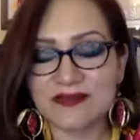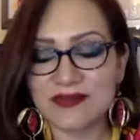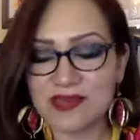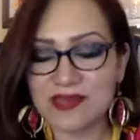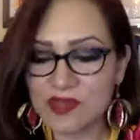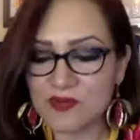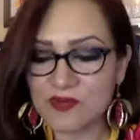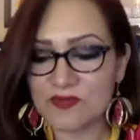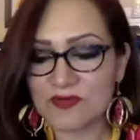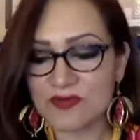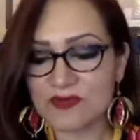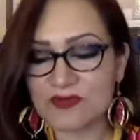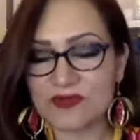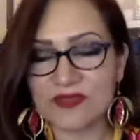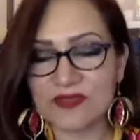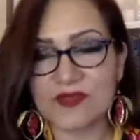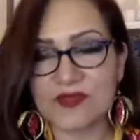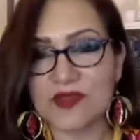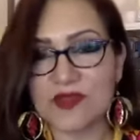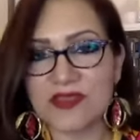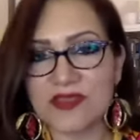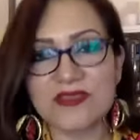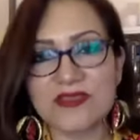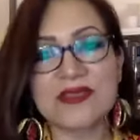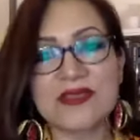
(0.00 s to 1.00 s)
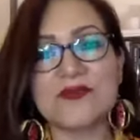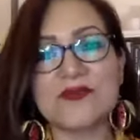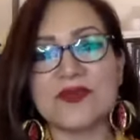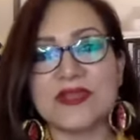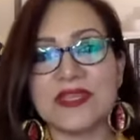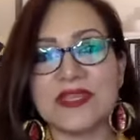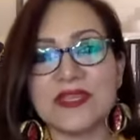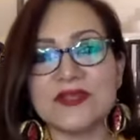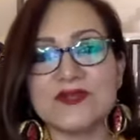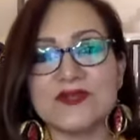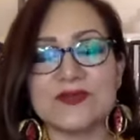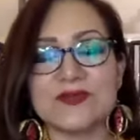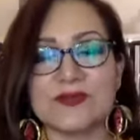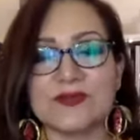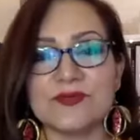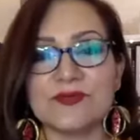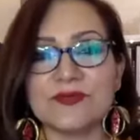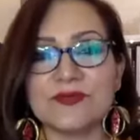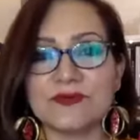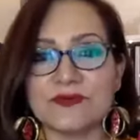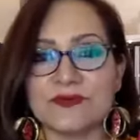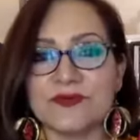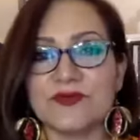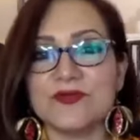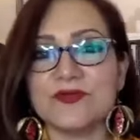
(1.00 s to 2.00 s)
Now, you know, I think we need to
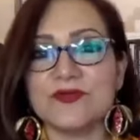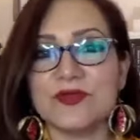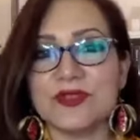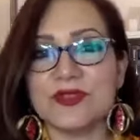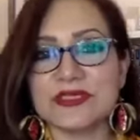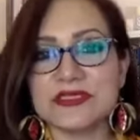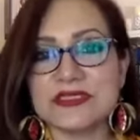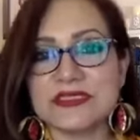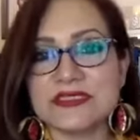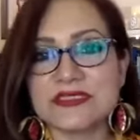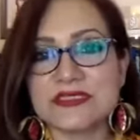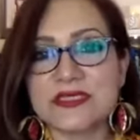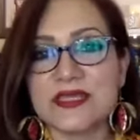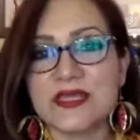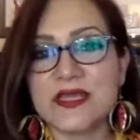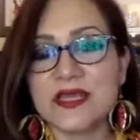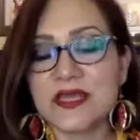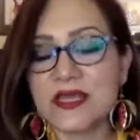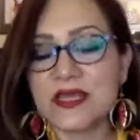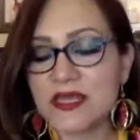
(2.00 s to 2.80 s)
do this